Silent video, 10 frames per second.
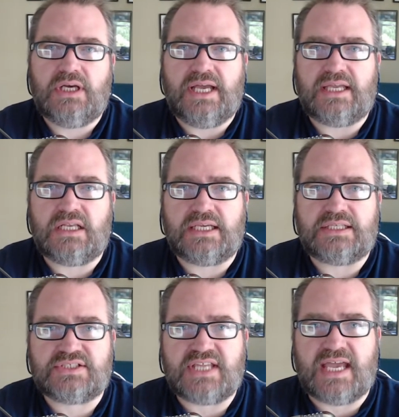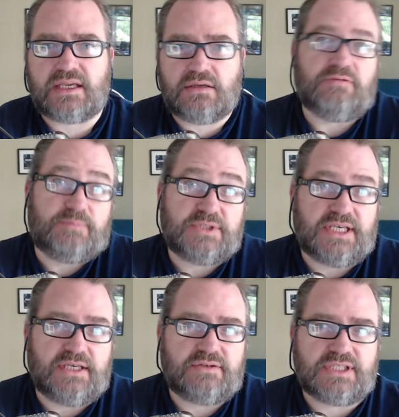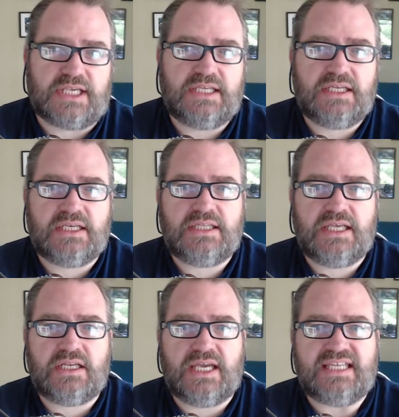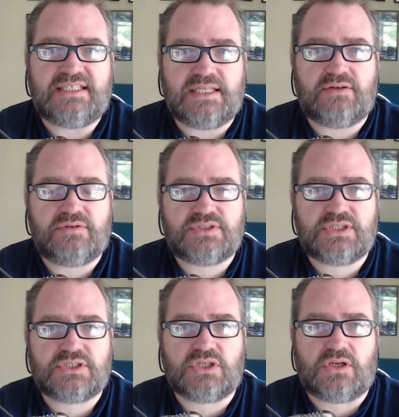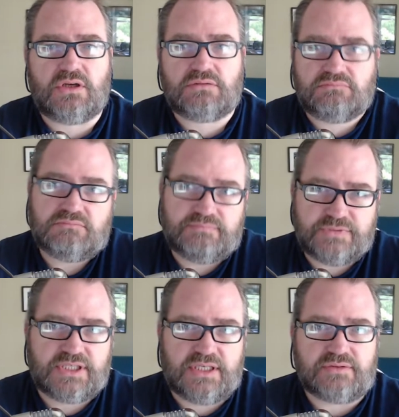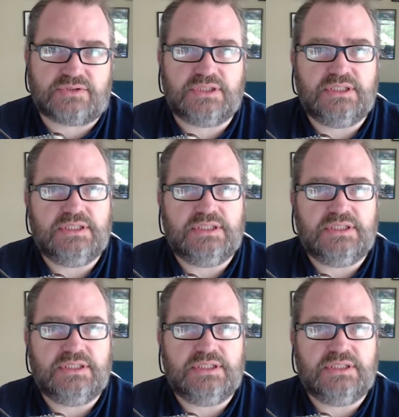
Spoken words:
I had like a snack of potatoes again, and then I had dinner at 6 o'clock, potatoes.